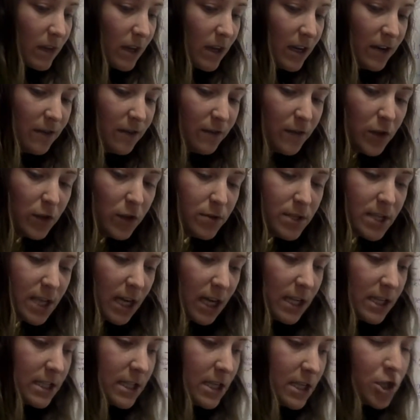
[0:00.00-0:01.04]
if you said
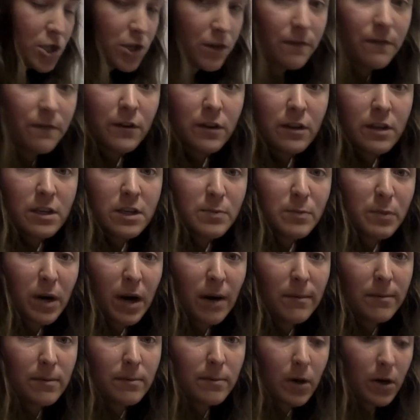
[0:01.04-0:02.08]
addition for this
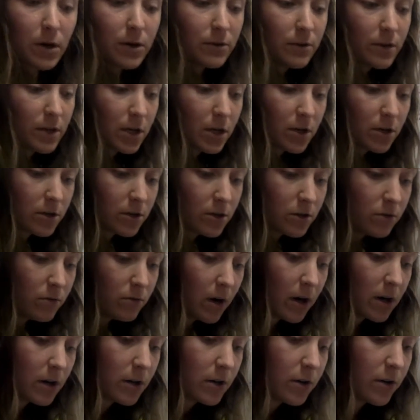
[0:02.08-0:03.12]
problem earlier, you
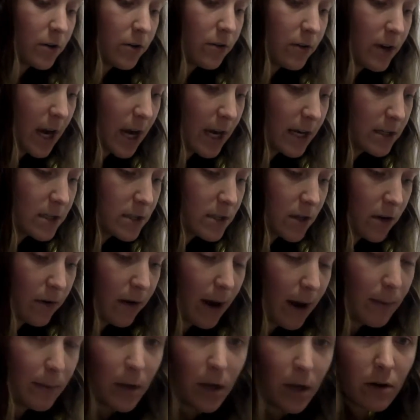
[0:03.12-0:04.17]
are correct. So
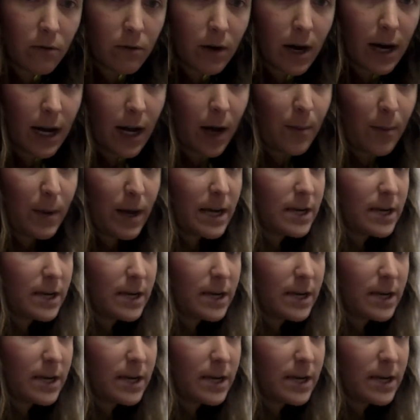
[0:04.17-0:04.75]
I'm going to write out my